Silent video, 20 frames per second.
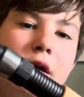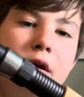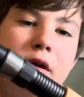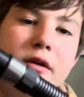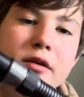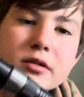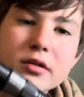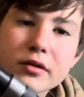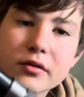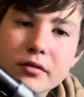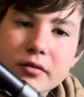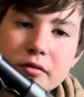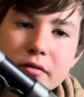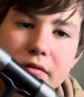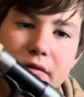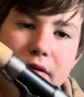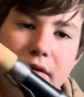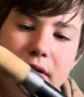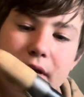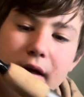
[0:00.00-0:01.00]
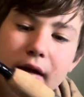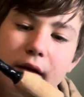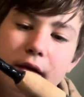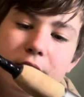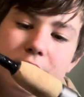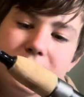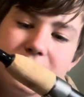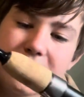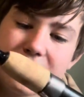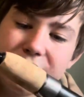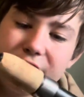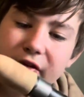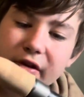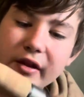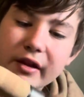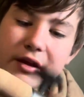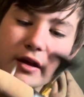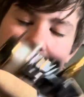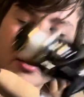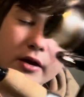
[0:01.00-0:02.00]
So yeah,
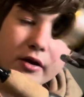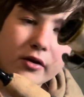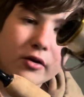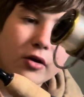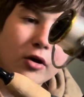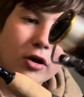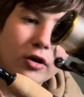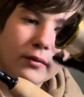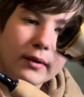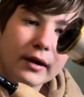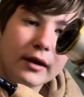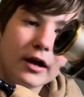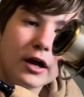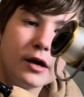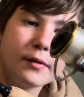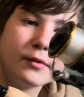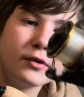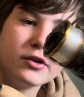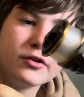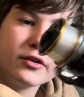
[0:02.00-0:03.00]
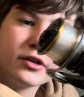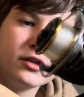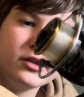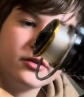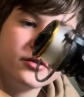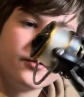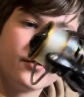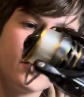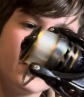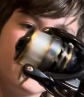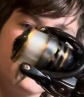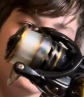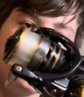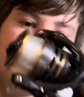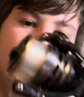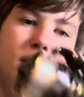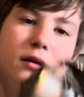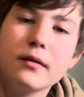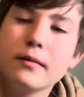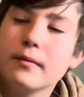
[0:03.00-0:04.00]
definitely a good all-around combo you can use for any bait.